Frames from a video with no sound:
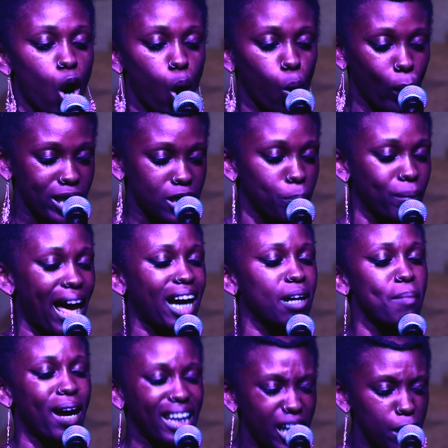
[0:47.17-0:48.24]
always black,
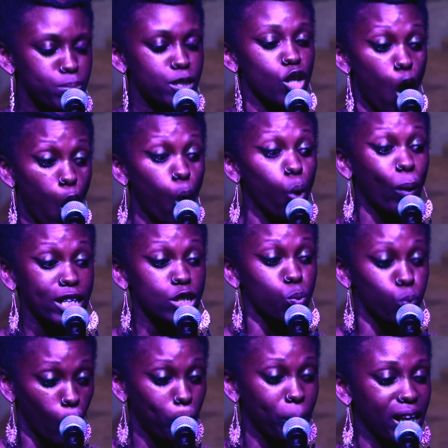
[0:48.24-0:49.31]
my lips always
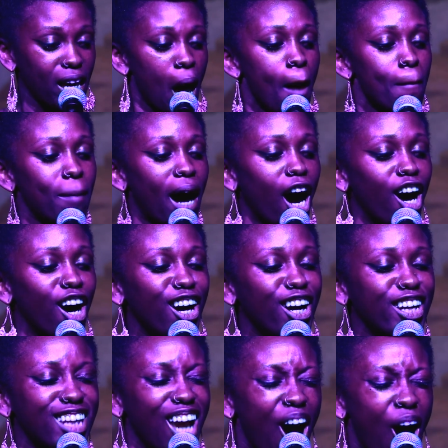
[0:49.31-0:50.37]
whoopee, my
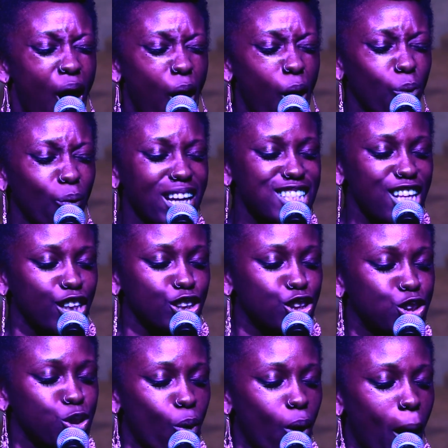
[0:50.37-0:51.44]
hood always
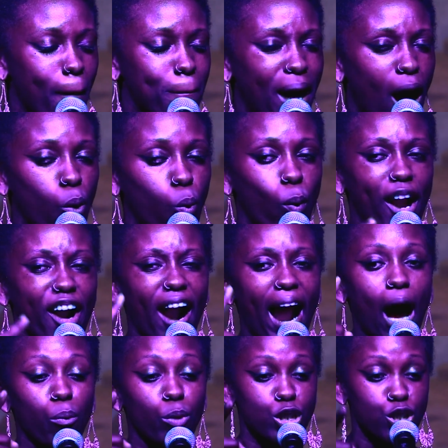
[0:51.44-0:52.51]
unsure about where
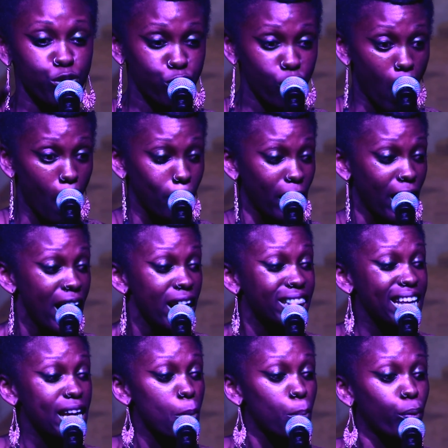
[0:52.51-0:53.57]
I was from,
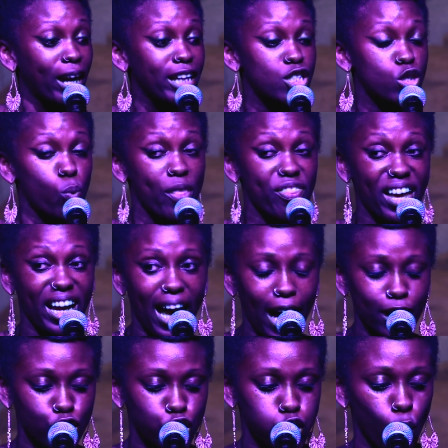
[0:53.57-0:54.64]
the embrace when they
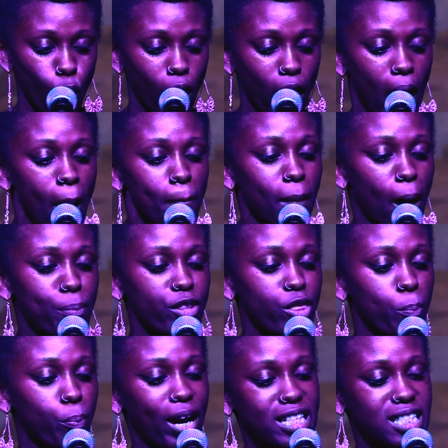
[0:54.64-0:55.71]
got sure, my
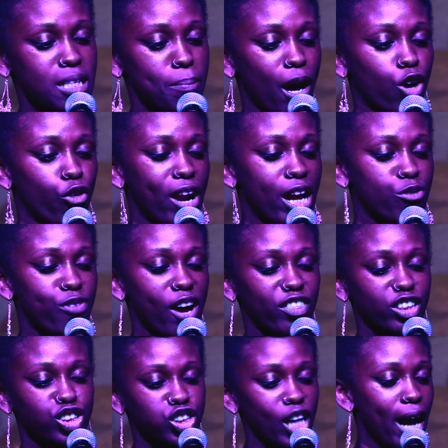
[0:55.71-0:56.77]
brother Brace and my
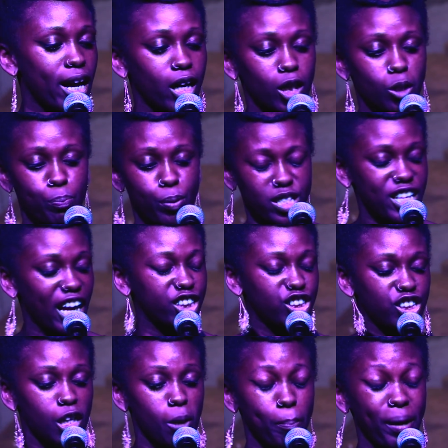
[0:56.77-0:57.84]
grandfather's shotgun
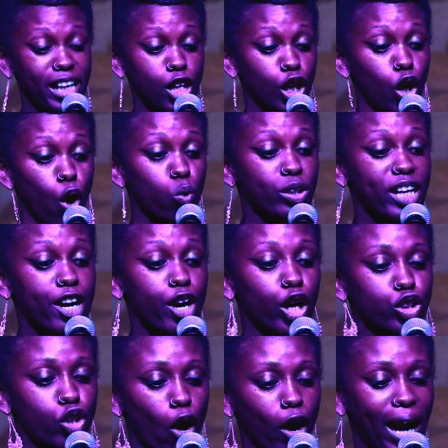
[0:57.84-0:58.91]
protection, being alone near
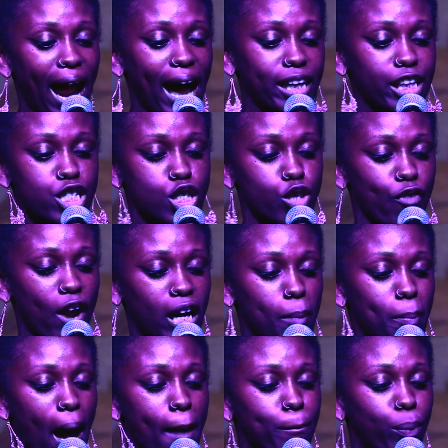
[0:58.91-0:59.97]
a dark alley surrounded
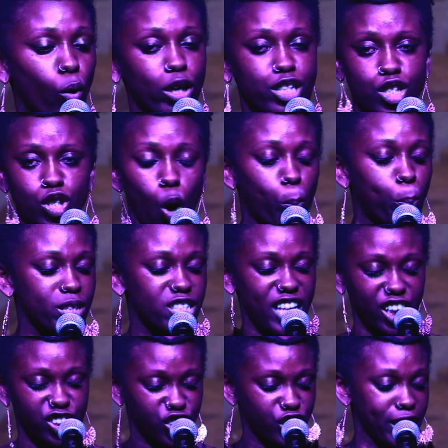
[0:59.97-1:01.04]
by boys, no
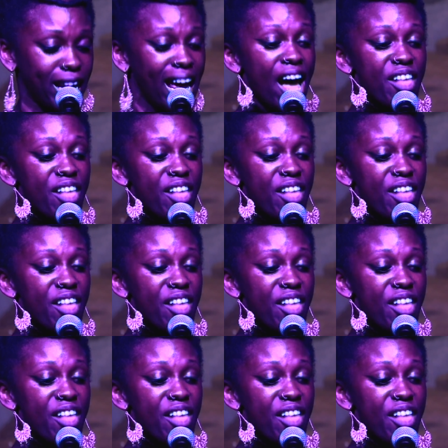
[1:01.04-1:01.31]
protection,